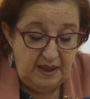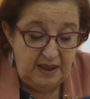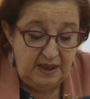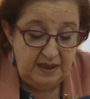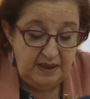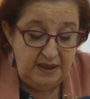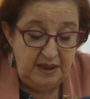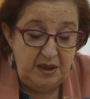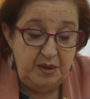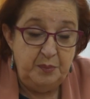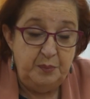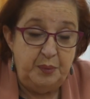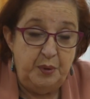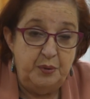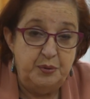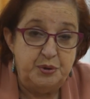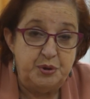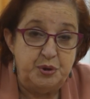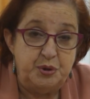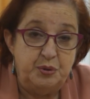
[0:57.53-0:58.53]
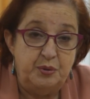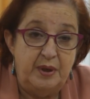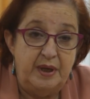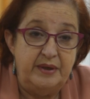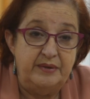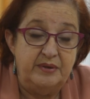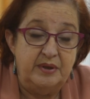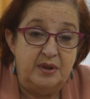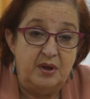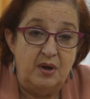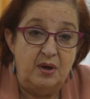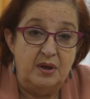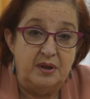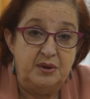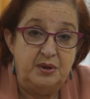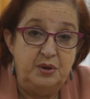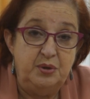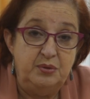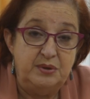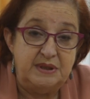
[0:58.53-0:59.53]
He imposed 200-odd
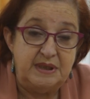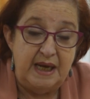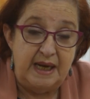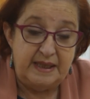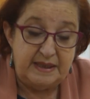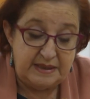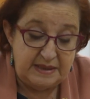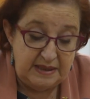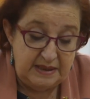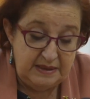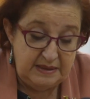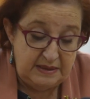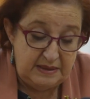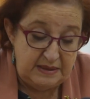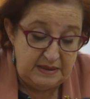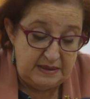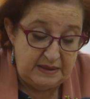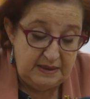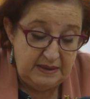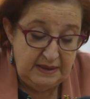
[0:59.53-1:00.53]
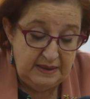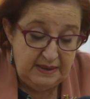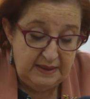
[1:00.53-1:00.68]
new taxes.